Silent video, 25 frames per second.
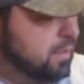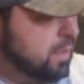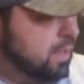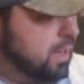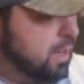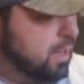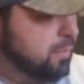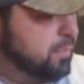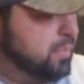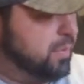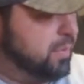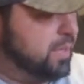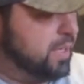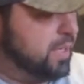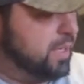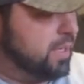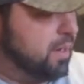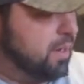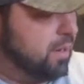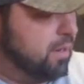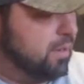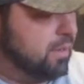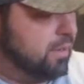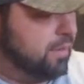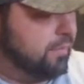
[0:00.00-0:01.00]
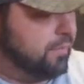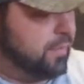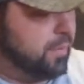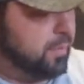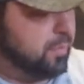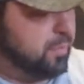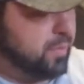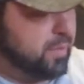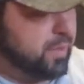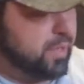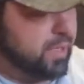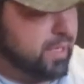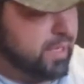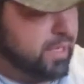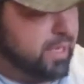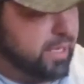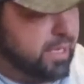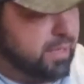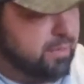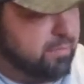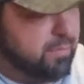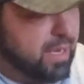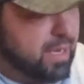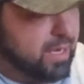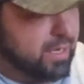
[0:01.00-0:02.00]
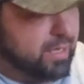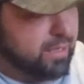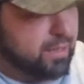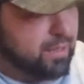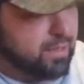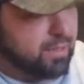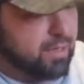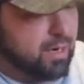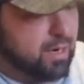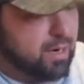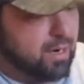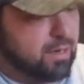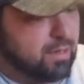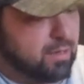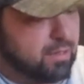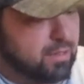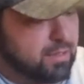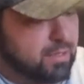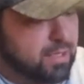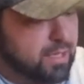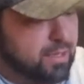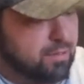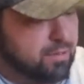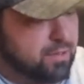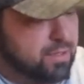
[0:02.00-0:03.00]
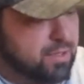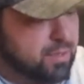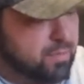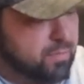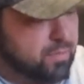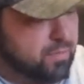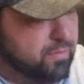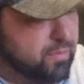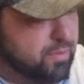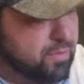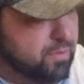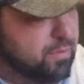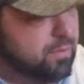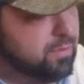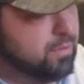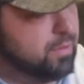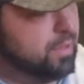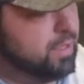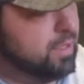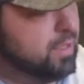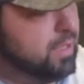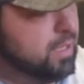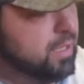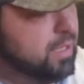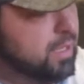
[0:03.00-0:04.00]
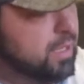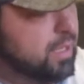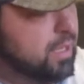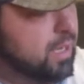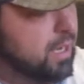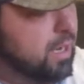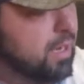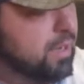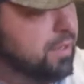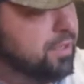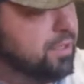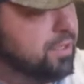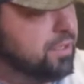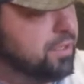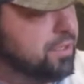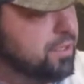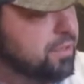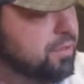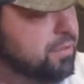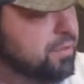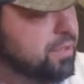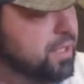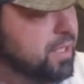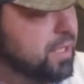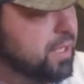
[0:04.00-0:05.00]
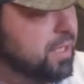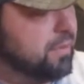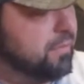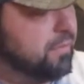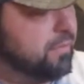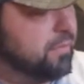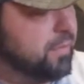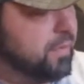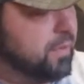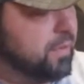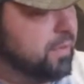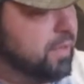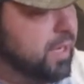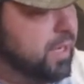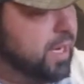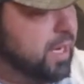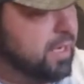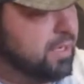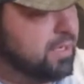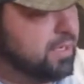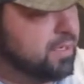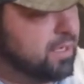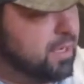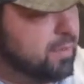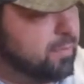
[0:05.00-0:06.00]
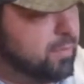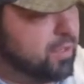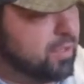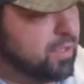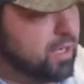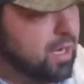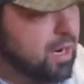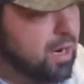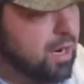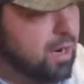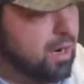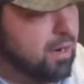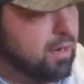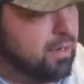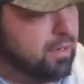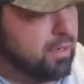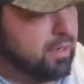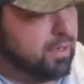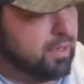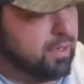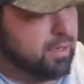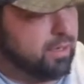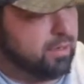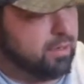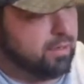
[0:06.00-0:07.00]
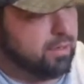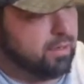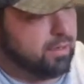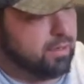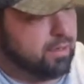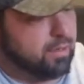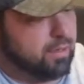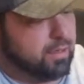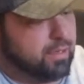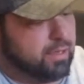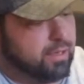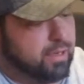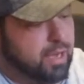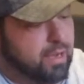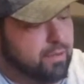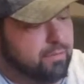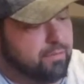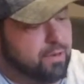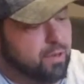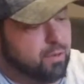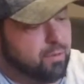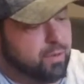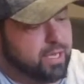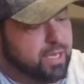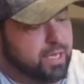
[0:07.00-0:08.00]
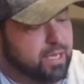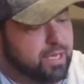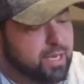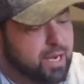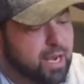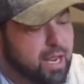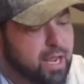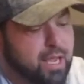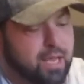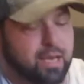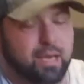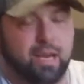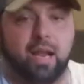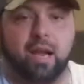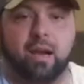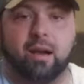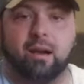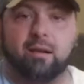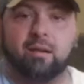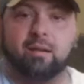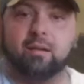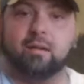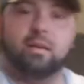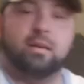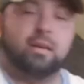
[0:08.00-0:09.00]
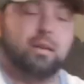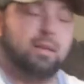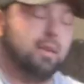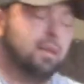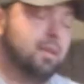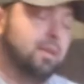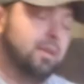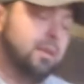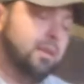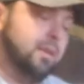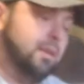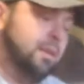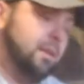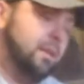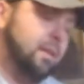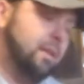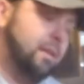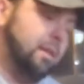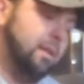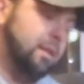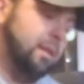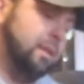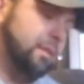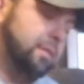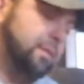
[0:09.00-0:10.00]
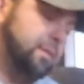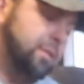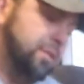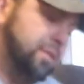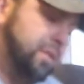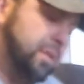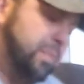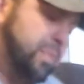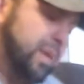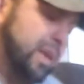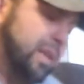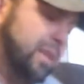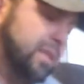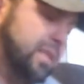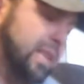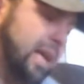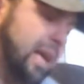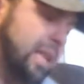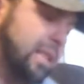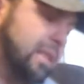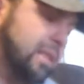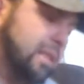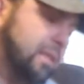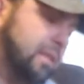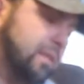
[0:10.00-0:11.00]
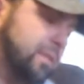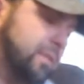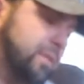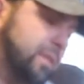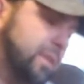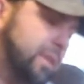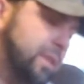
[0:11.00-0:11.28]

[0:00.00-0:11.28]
if you're putting heat back in the car, because I know some of you are just using it for a summer car and you have no heat and air. Just depends on who